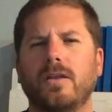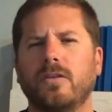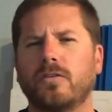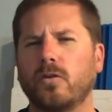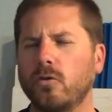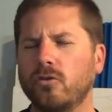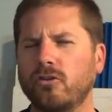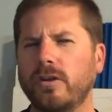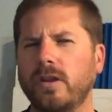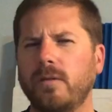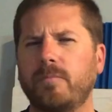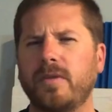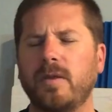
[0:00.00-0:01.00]
So
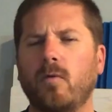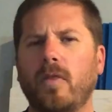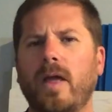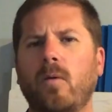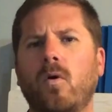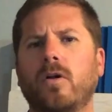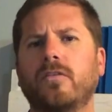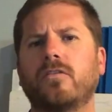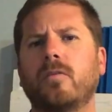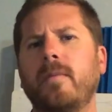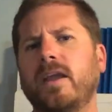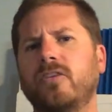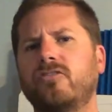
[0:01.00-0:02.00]
usually people that wants to
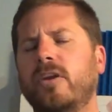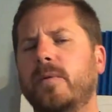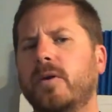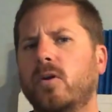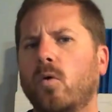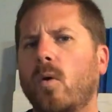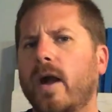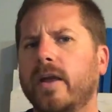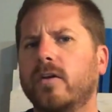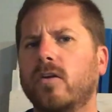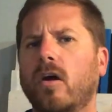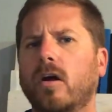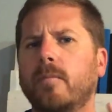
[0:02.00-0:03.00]
make a generator
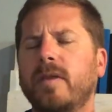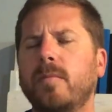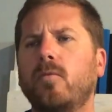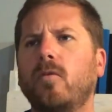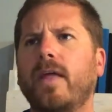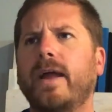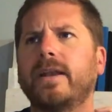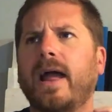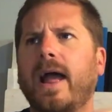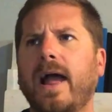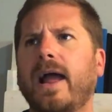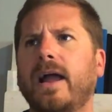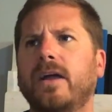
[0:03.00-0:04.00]
quieter are people that
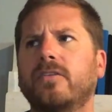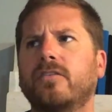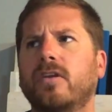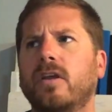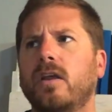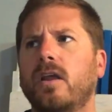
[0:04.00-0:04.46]
has